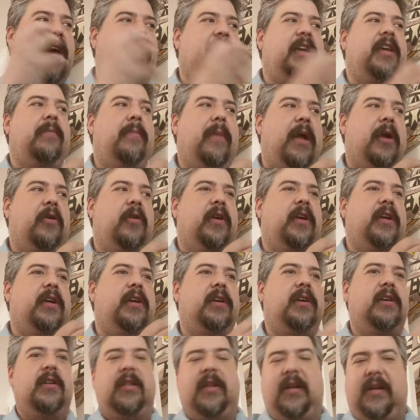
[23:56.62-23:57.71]

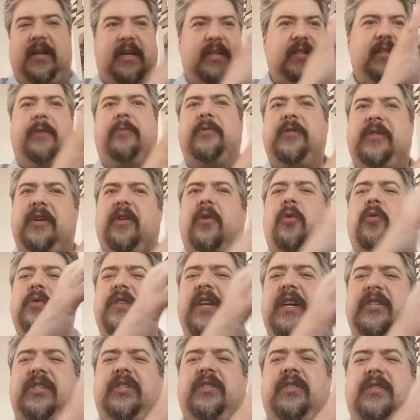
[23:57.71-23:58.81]
documentary. There was a
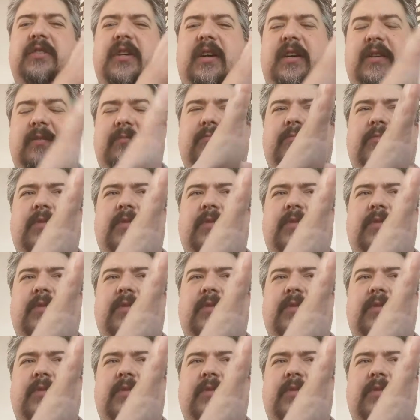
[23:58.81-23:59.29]
whole section